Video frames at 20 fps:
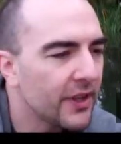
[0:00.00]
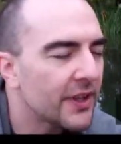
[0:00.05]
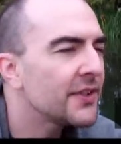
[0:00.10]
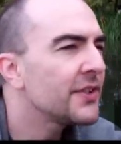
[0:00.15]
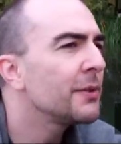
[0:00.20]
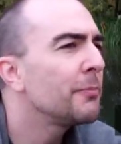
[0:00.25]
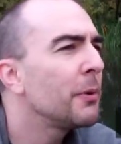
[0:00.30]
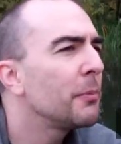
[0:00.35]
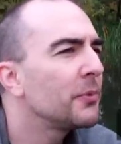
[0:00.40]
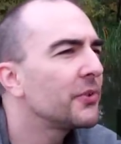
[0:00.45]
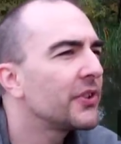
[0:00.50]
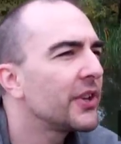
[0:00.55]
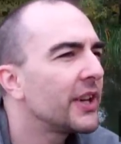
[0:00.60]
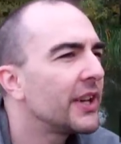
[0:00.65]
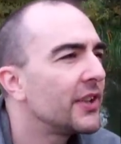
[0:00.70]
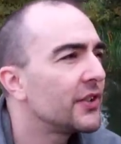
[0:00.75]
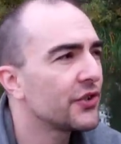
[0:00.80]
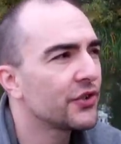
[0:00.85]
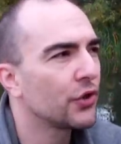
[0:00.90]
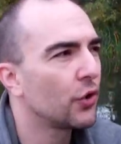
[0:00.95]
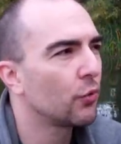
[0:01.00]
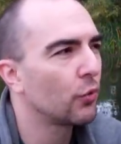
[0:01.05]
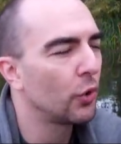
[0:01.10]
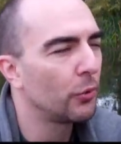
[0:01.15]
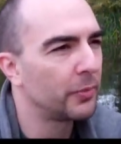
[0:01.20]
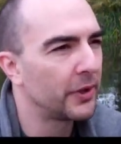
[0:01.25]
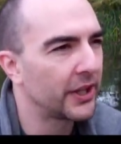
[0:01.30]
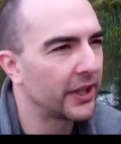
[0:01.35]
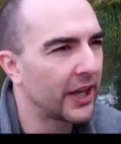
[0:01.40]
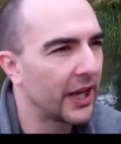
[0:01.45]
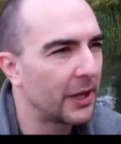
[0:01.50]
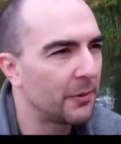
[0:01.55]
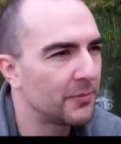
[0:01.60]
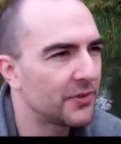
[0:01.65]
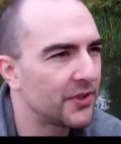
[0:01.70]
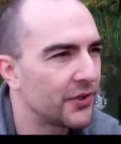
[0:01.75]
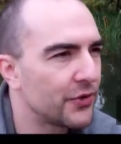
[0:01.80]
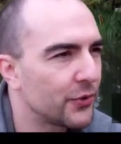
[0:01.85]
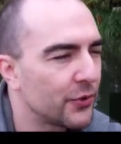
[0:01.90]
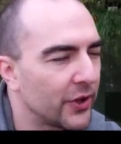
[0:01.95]
Some people say it's just all role-playing
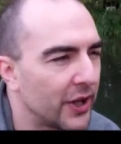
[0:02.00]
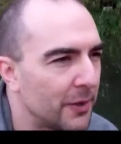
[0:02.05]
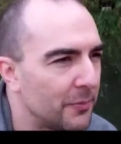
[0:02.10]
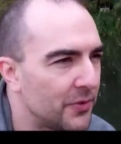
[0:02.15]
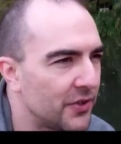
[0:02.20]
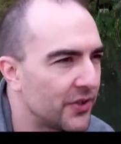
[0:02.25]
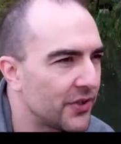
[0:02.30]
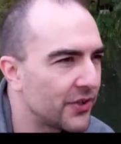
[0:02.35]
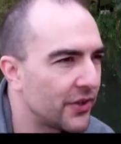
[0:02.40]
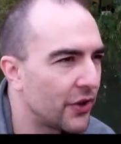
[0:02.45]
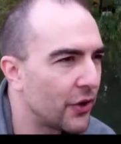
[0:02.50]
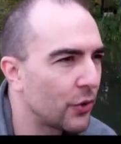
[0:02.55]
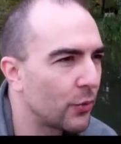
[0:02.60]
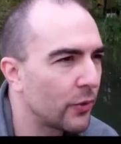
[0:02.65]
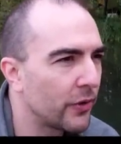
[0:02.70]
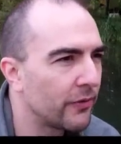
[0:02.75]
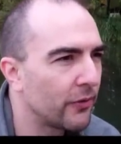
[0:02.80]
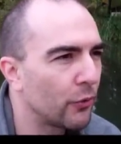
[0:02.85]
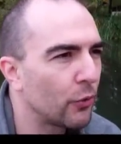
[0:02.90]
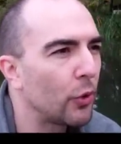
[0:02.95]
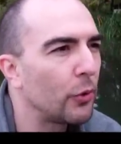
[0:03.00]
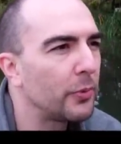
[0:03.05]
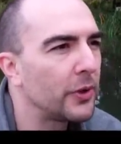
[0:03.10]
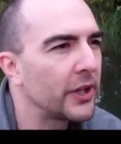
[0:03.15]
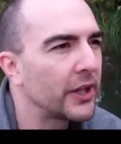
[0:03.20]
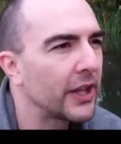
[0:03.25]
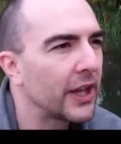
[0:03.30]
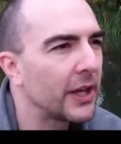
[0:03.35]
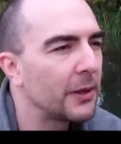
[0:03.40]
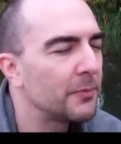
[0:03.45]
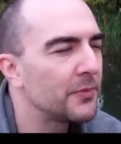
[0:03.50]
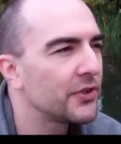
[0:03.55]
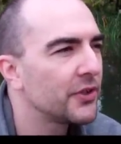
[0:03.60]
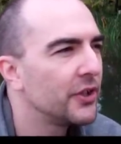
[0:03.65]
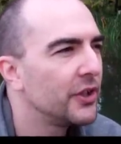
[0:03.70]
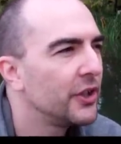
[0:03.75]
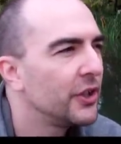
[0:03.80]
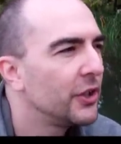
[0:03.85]
games, that story games is just another word for role-playing games,